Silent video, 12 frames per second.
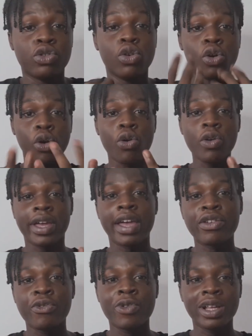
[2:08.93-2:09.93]
to who can
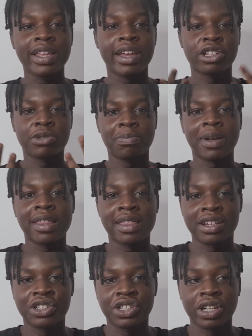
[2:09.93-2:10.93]
you really explain
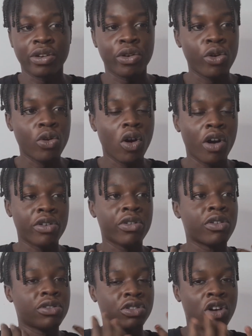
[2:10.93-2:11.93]
that shit? Who are you
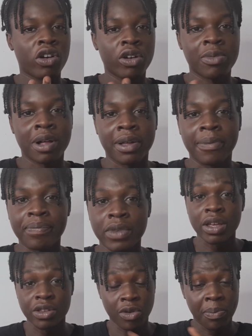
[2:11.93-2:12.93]
going to talk about?
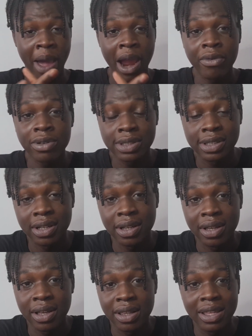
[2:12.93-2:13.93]
Your parents?
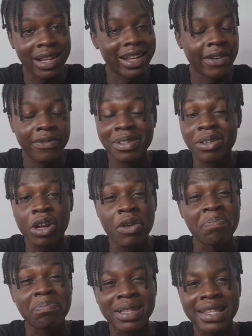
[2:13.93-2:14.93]
They lived in a
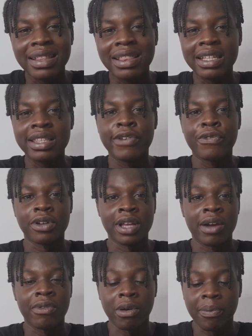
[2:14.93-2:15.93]
completely different
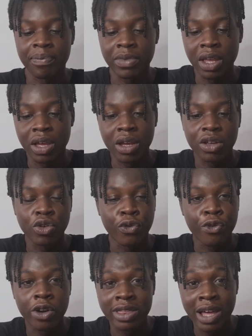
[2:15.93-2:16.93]
era. Your
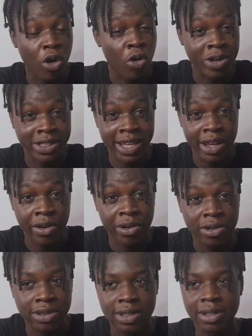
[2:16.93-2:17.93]
friend that always get
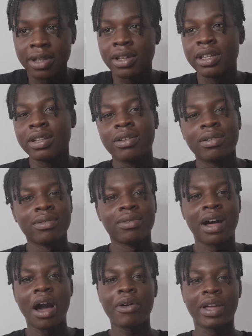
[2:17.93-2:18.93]
girls,
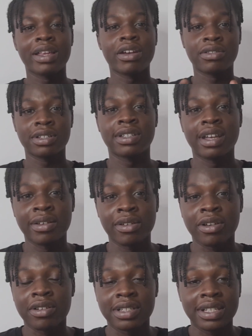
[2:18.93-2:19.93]
how can you understand it?
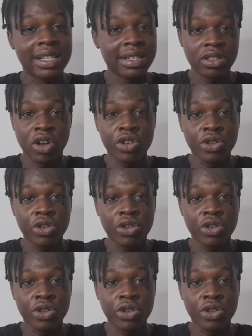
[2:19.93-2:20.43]
Because he's not